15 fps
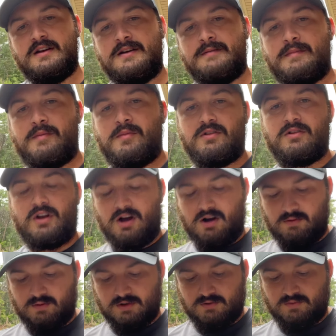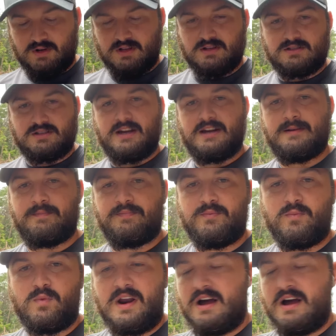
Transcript: my mother-in-law was with us, and when I